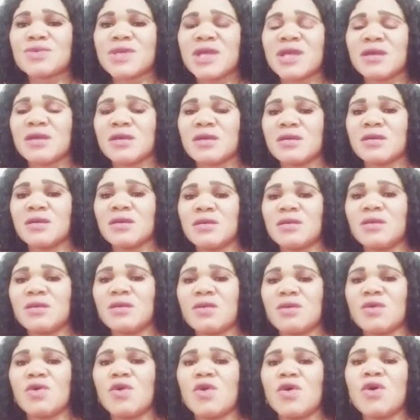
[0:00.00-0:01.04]
wear
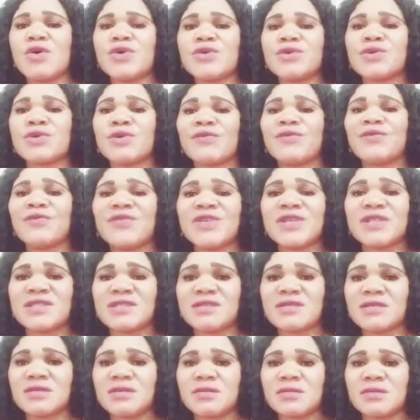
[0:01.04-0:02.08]
or your
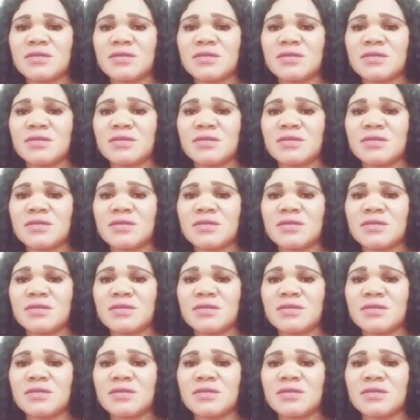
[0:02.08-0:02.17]
feet.